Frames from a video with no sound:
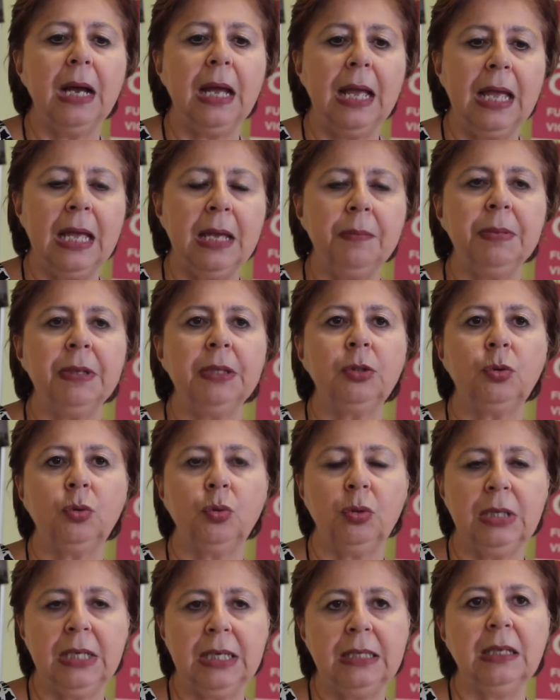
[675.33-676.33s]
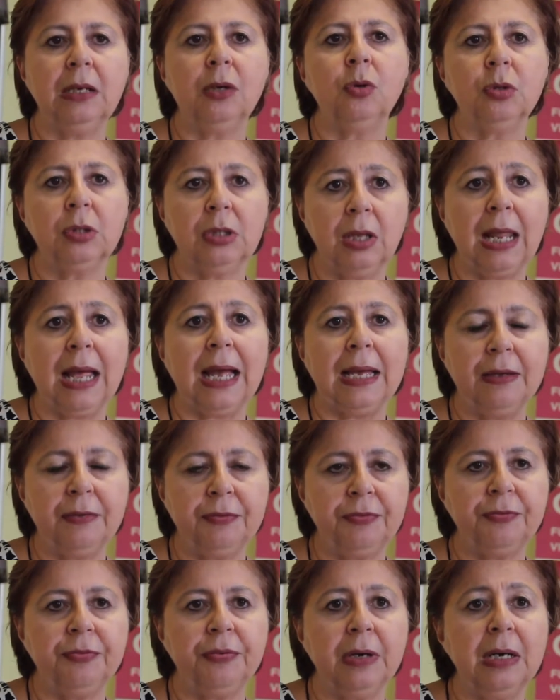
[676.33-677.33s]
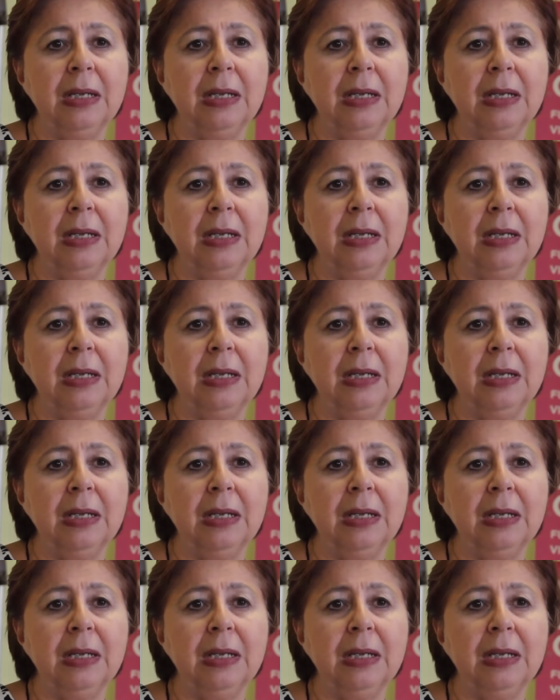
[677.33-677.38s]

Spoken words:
able to lead a good life